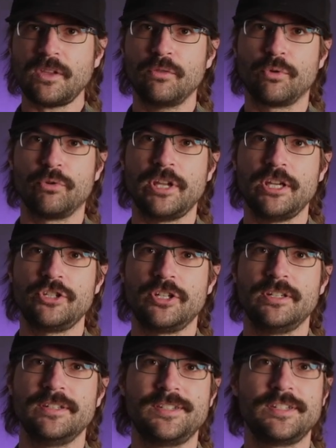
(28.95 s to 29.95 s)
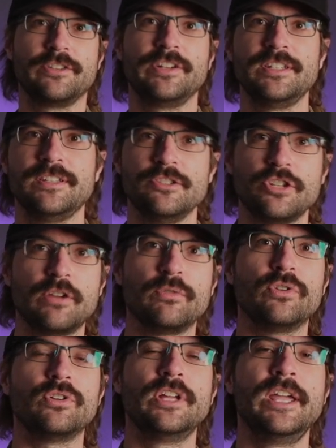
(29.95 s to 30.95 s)
rotation series in
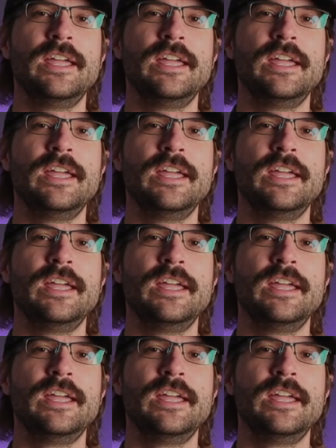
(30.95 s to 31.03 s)
general,